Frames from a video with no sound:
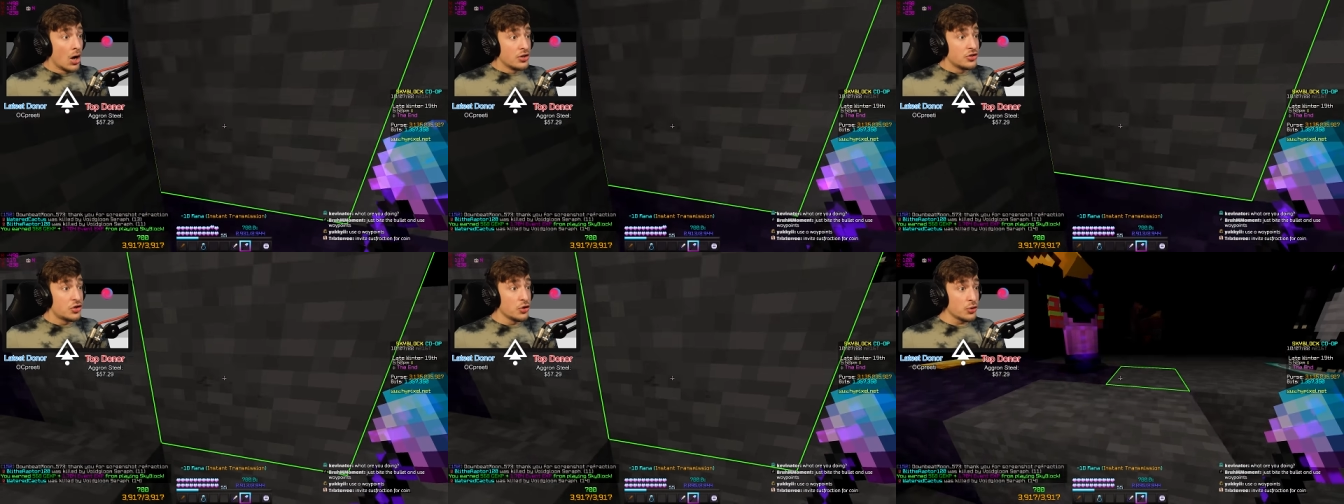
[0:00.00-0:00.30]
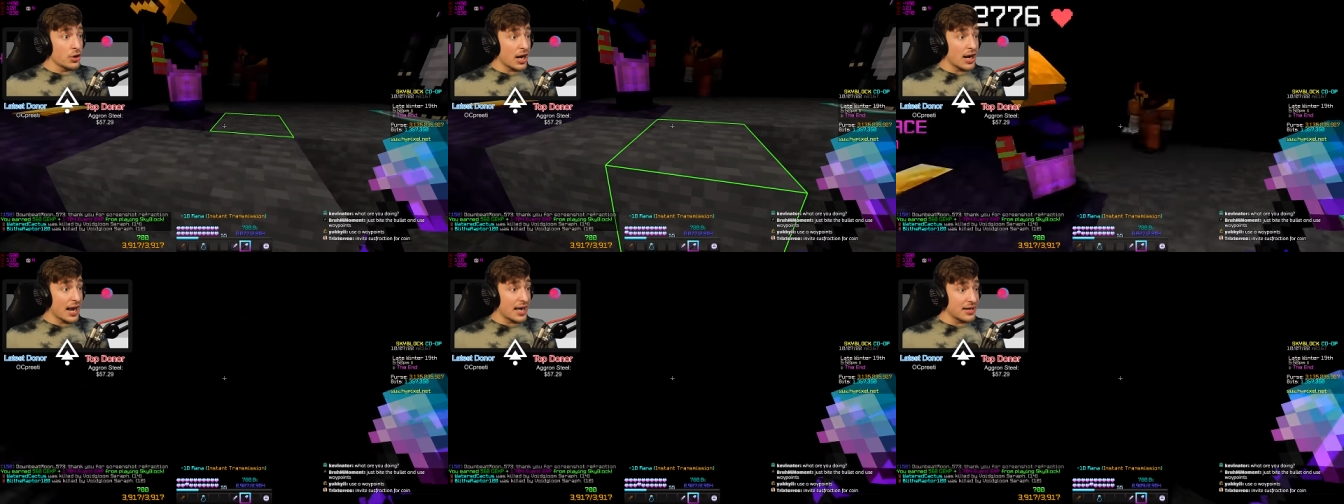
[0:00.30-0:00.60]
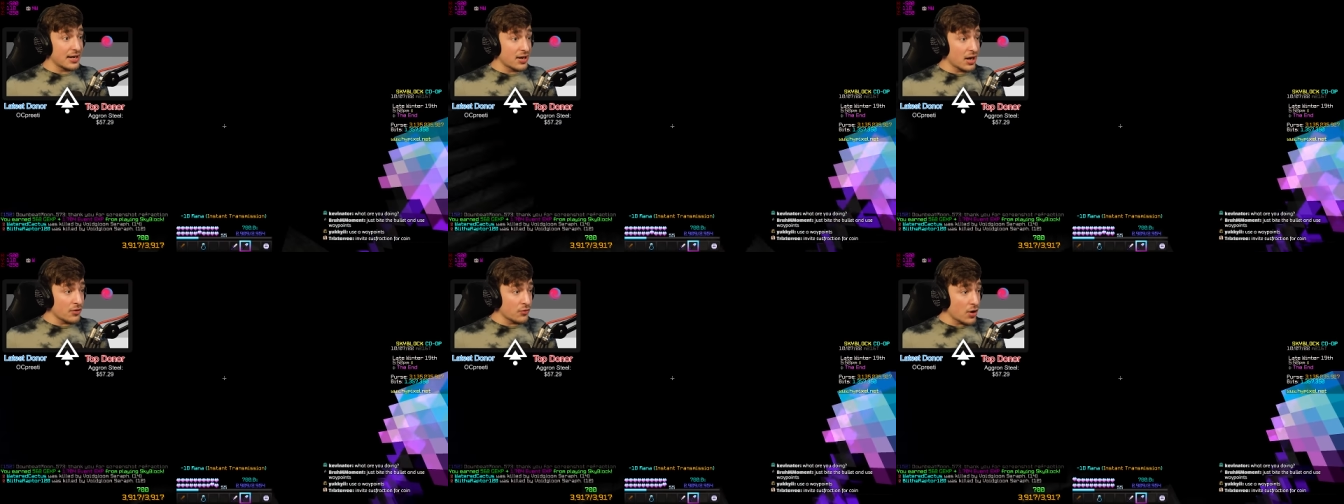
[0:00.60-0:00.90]
Dude, I
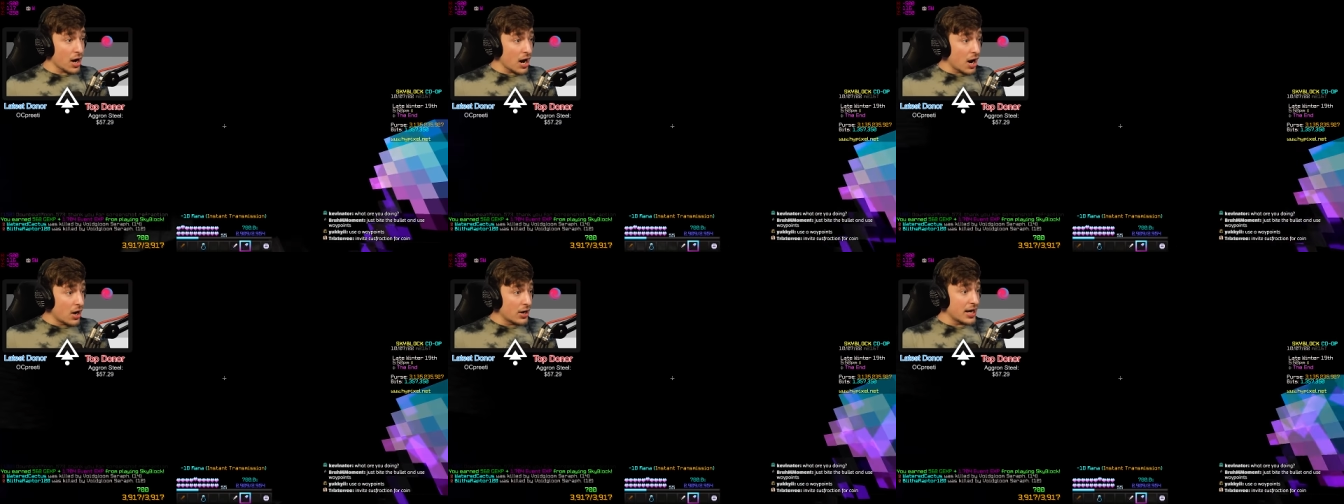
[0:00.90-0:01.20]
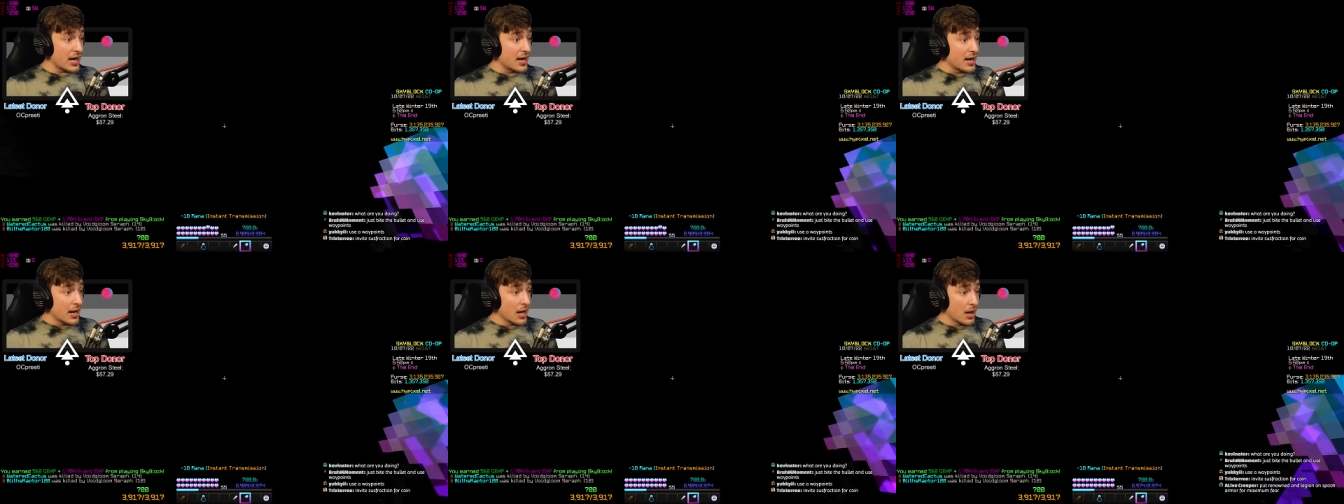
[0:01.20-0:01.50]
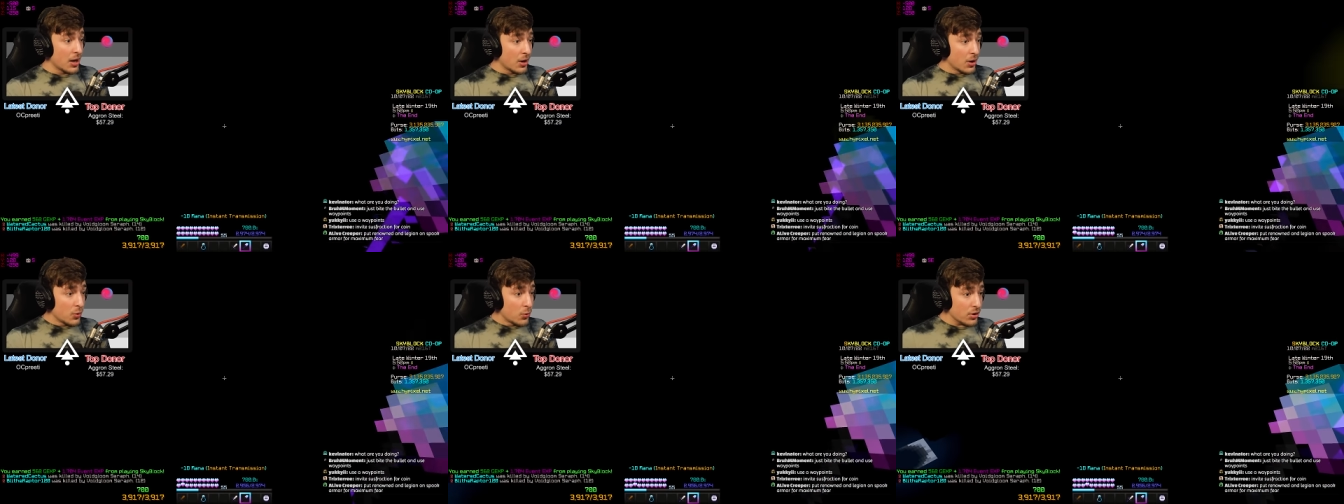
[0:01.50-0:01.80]
landed like right on it.
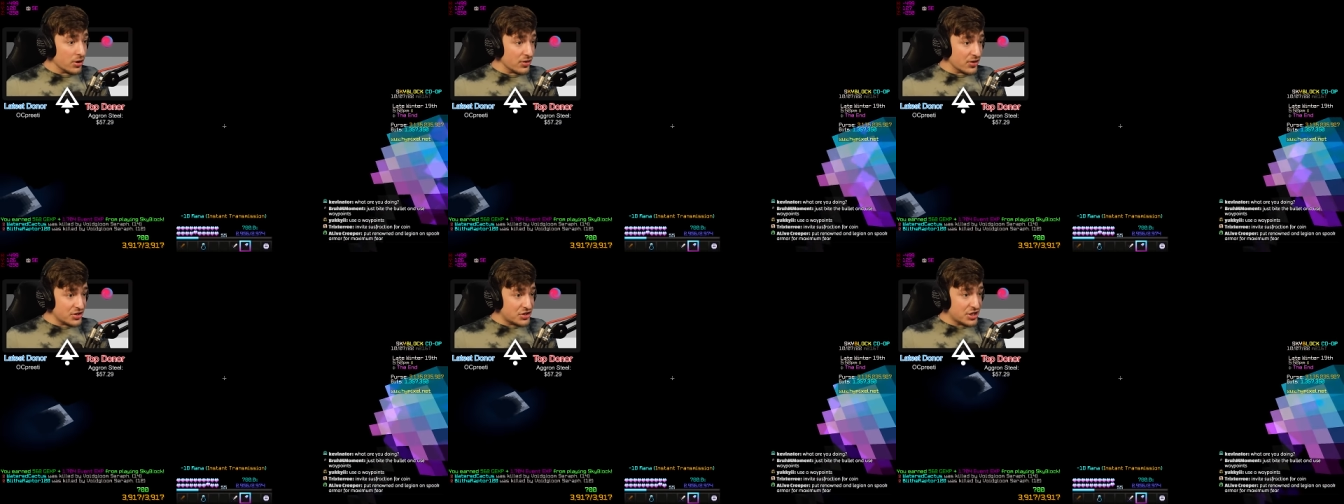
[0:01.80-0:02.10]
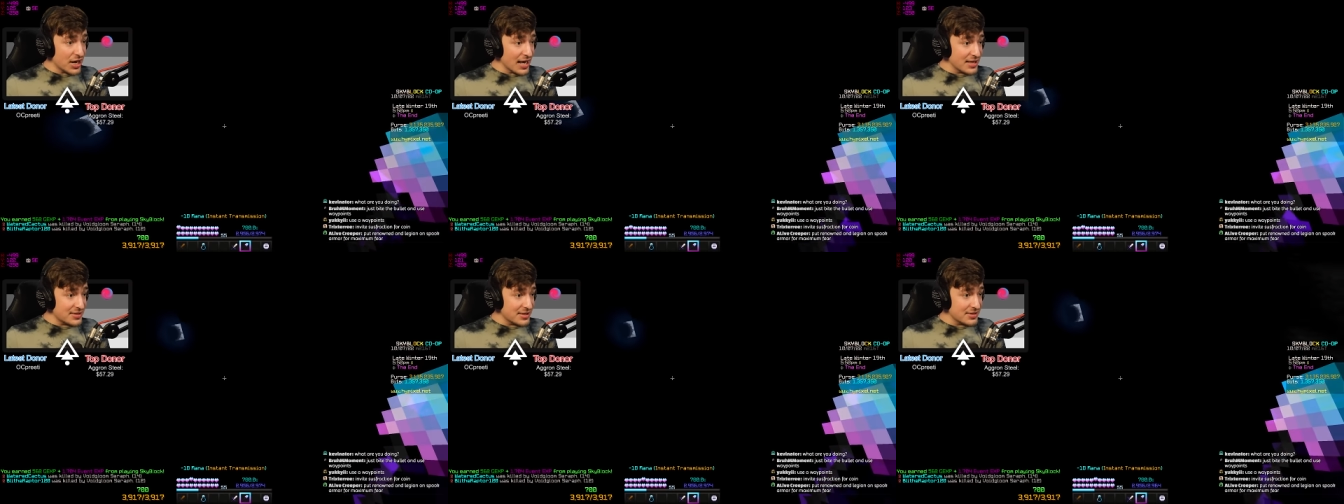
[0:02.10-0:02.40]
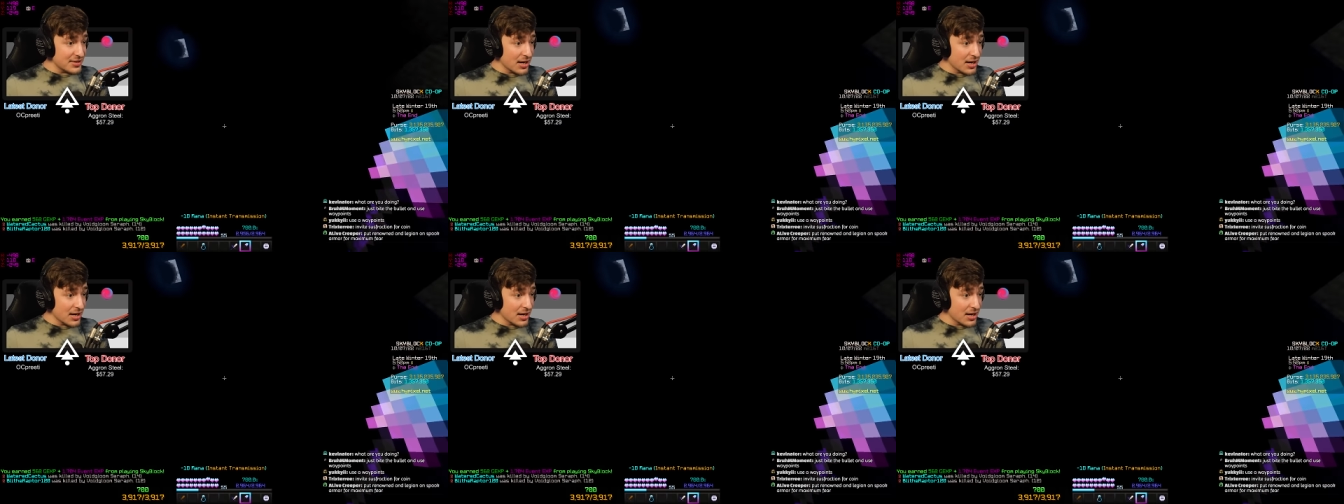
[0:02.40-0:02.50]
What are the chances